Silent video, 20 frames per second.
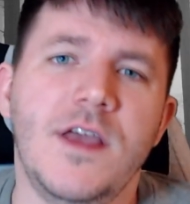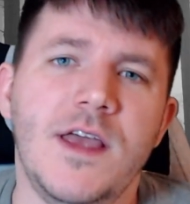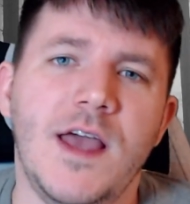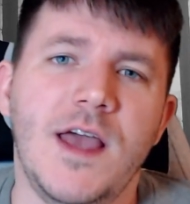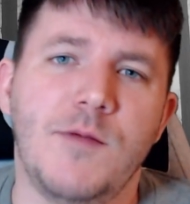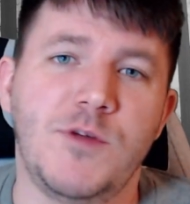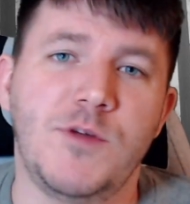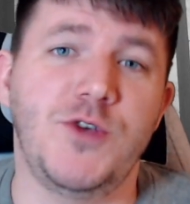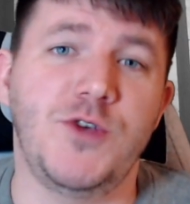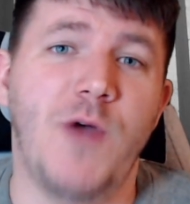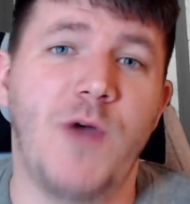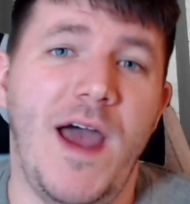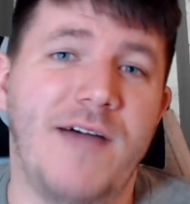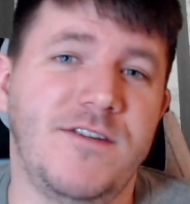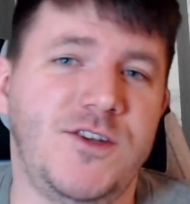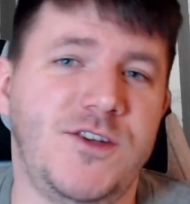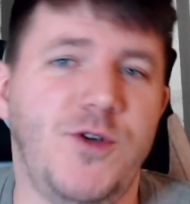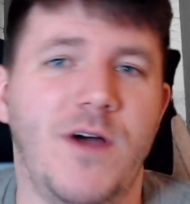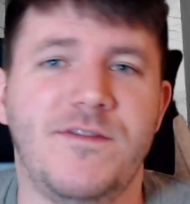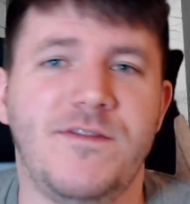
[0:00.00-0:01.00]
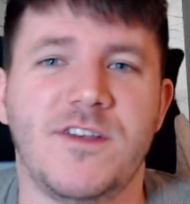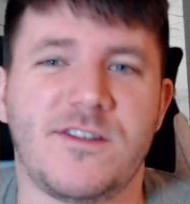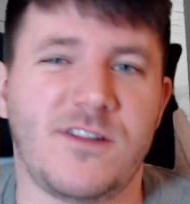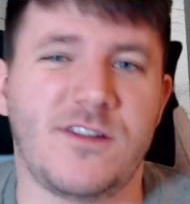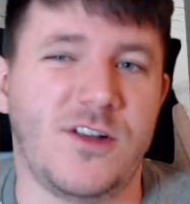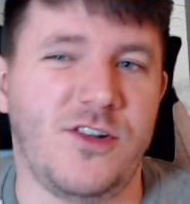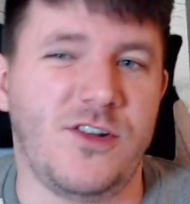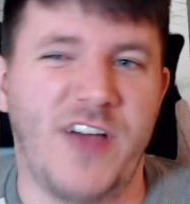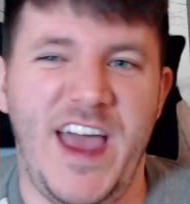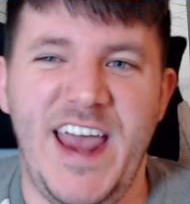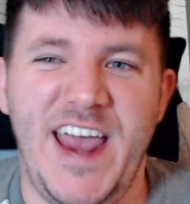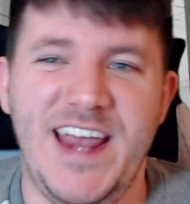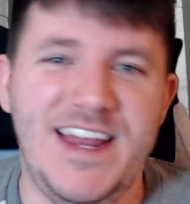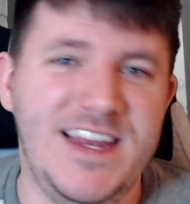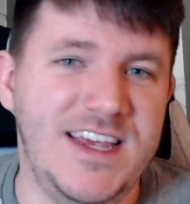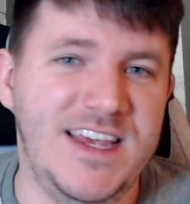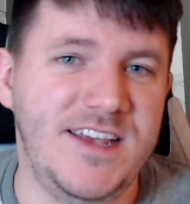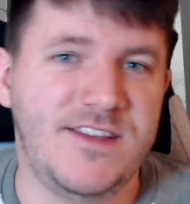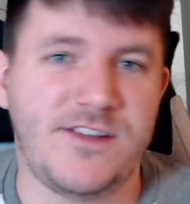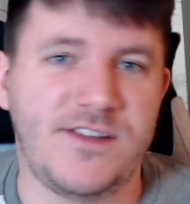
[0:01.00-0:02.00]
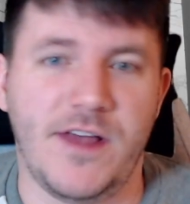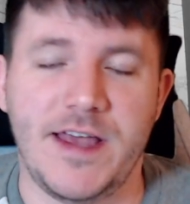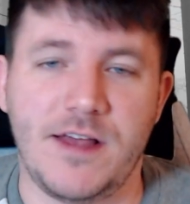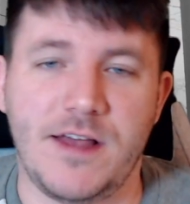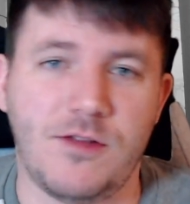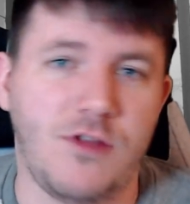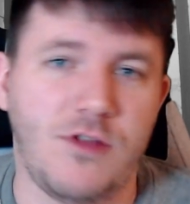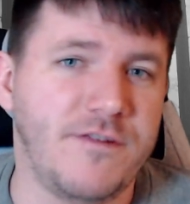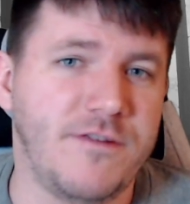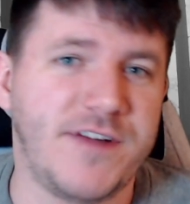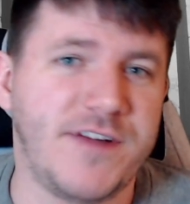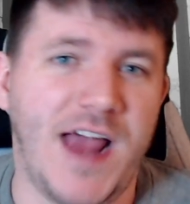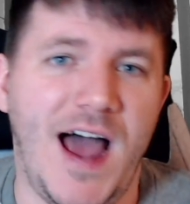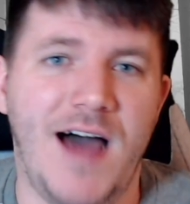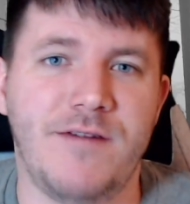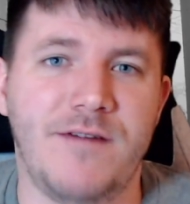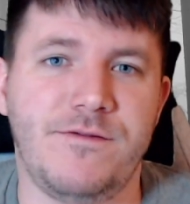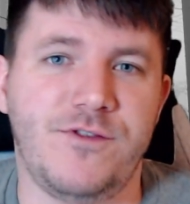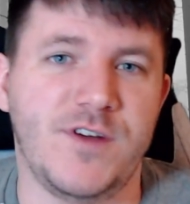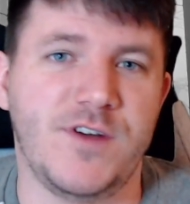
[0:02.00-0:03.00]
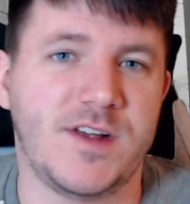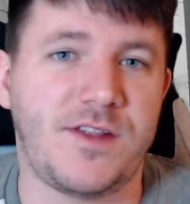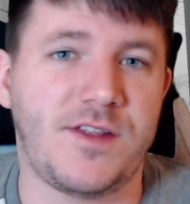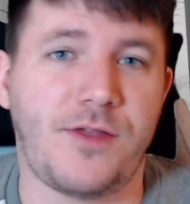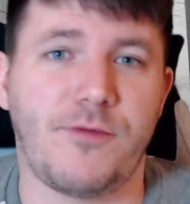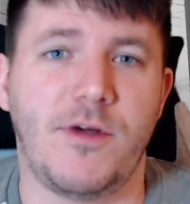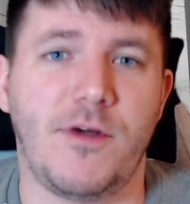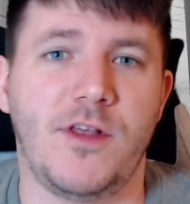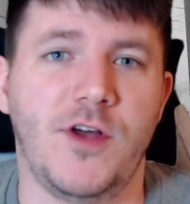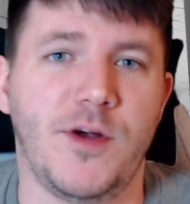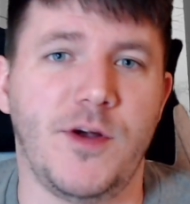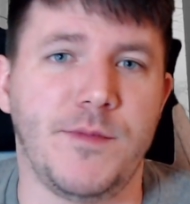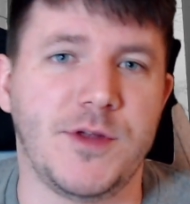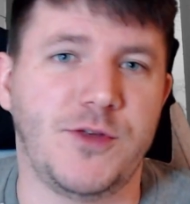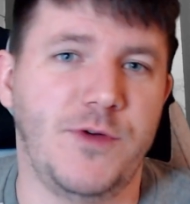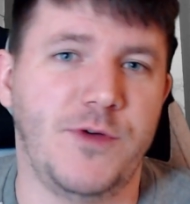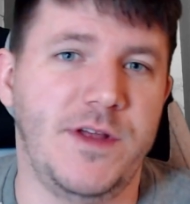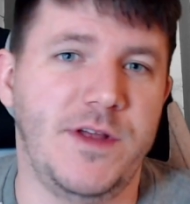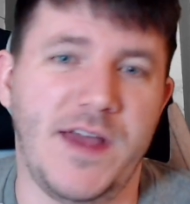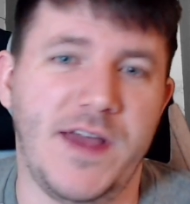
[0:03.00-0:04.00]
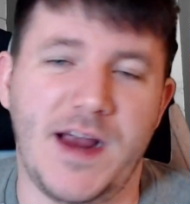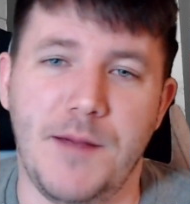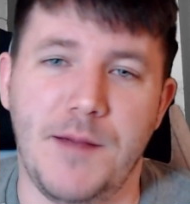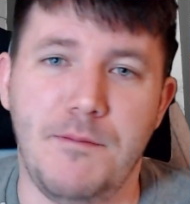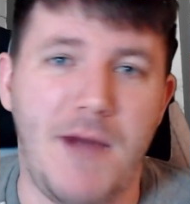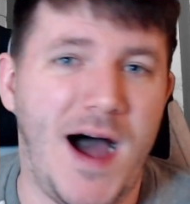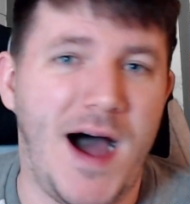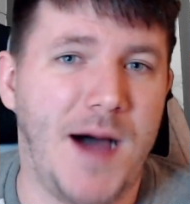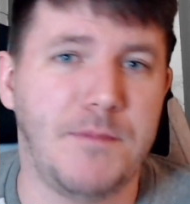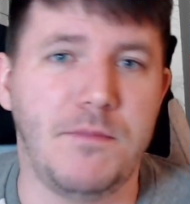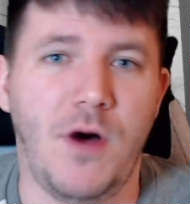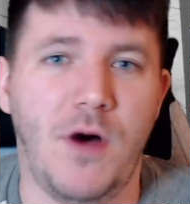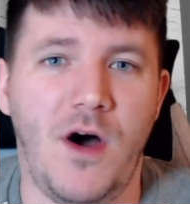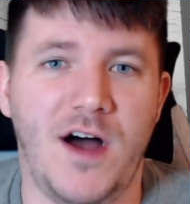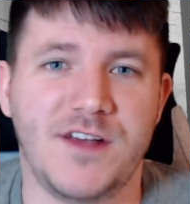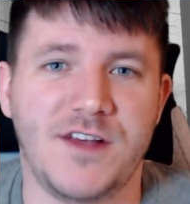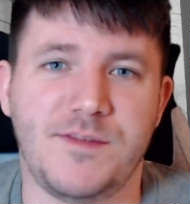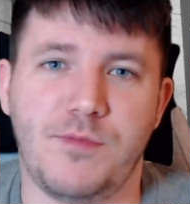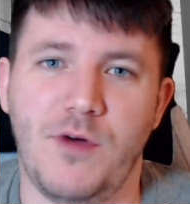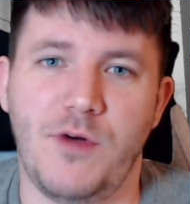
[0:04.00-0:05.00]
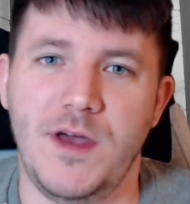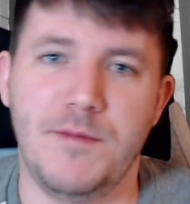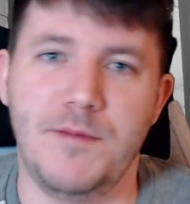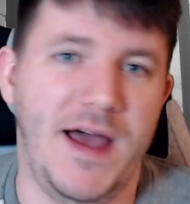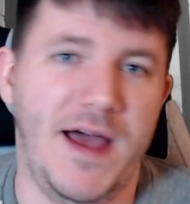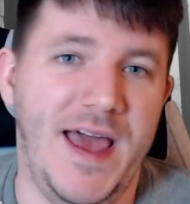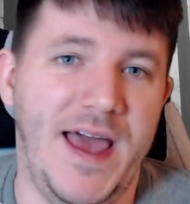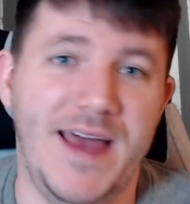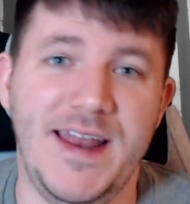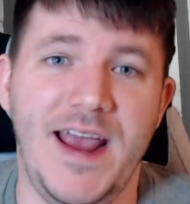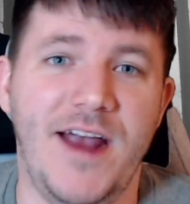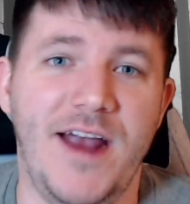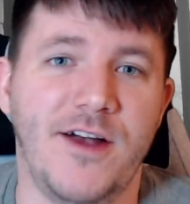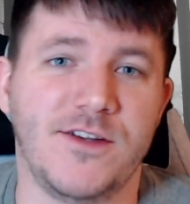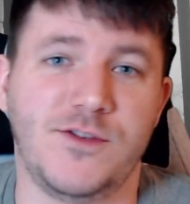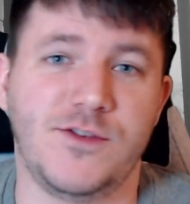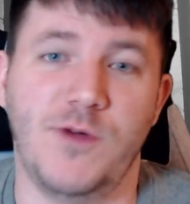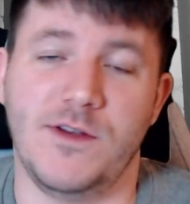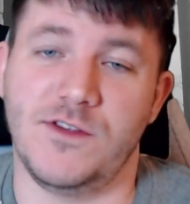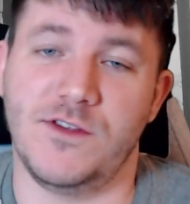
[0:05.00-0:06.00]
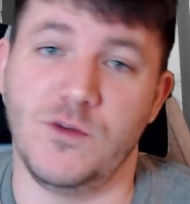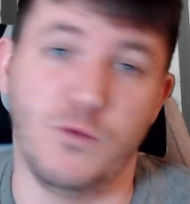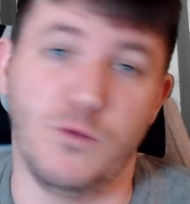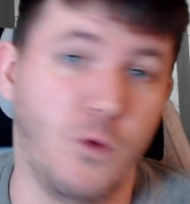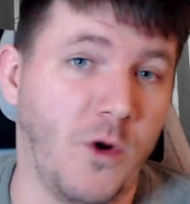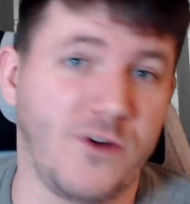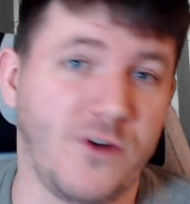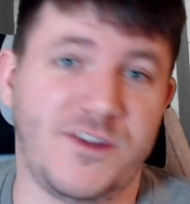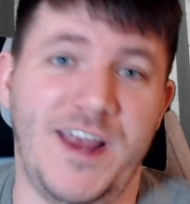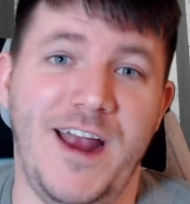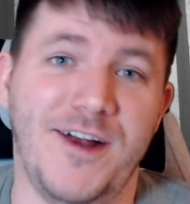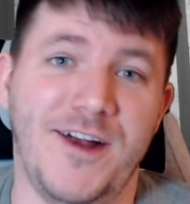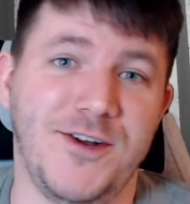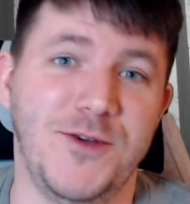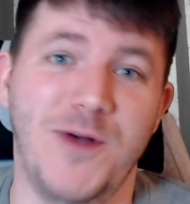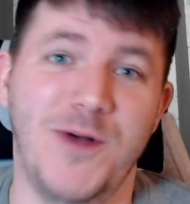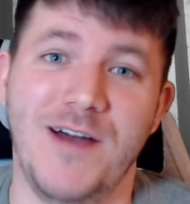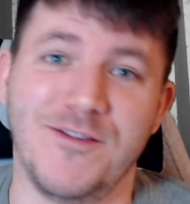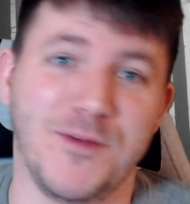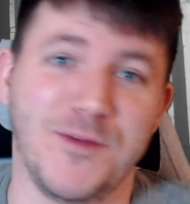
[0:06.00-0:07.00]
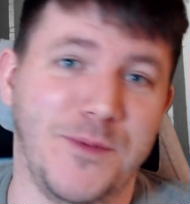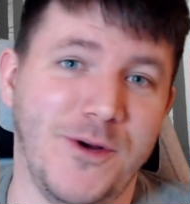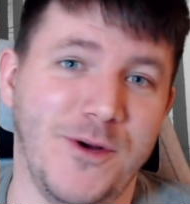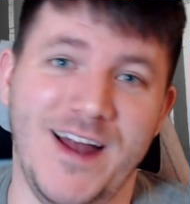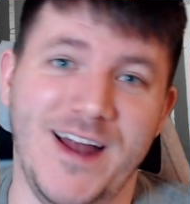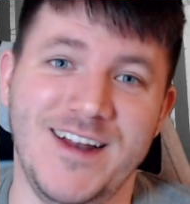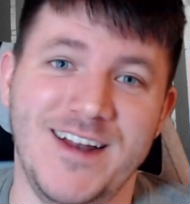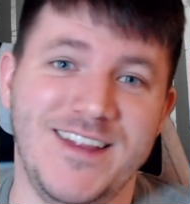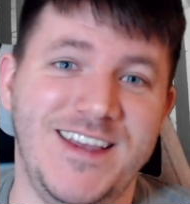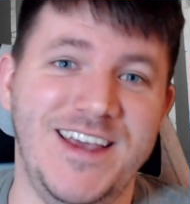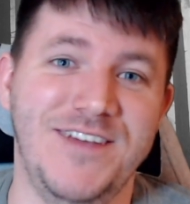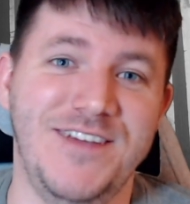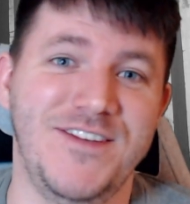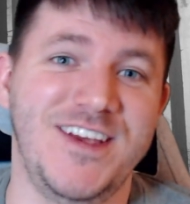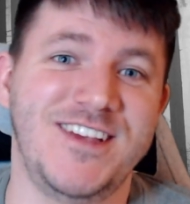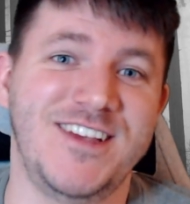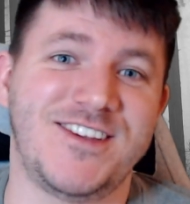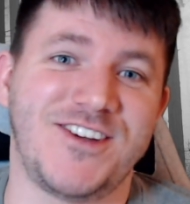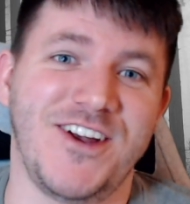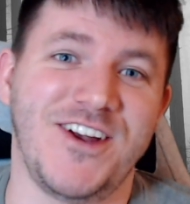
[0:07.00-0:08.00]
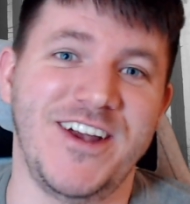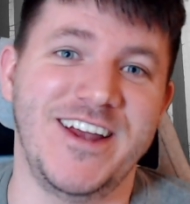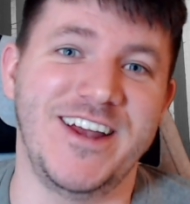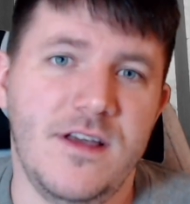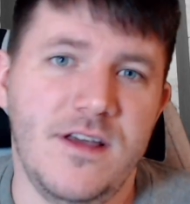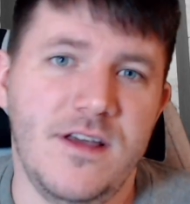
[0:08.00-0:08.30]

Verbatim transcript: And what you have is you have this little 80s like love conflict thriller between like a mob boss played by Ed Harris, who has the worst hairdo ever put on a TV screen,